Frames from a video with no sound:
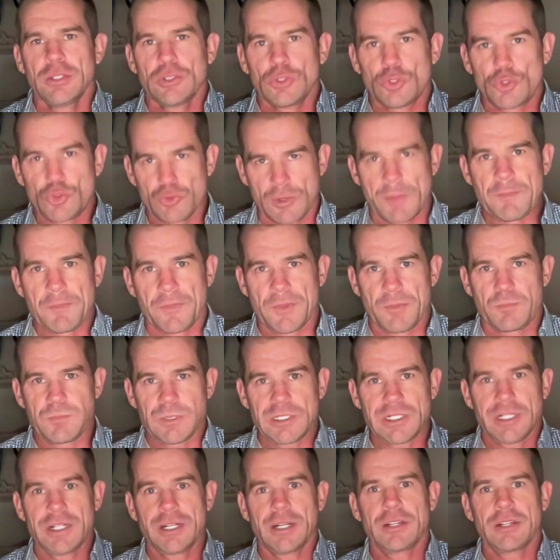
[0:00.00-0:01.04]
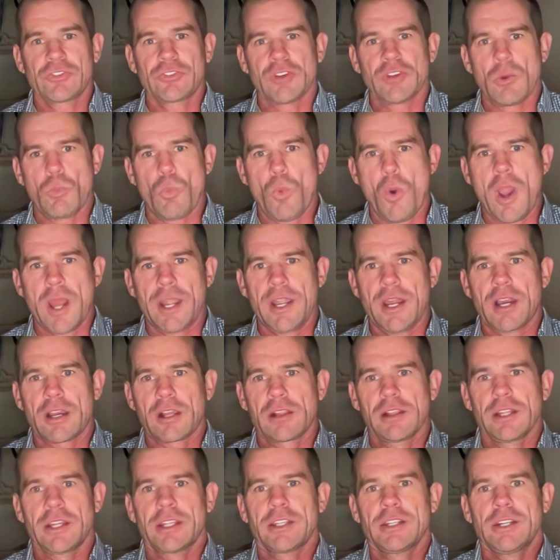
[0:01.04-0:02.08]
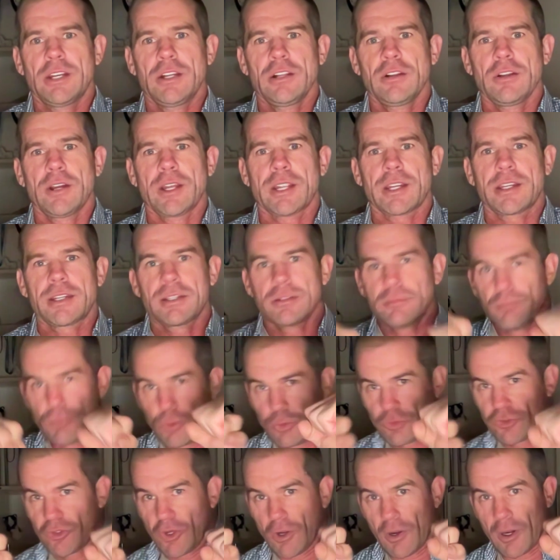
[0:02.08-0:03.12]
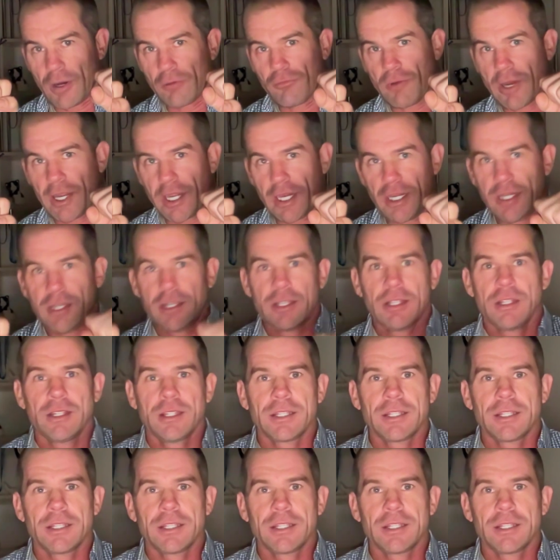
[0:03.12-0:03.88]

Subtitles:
grip the bars like white knuckling, like Muay Thai ready,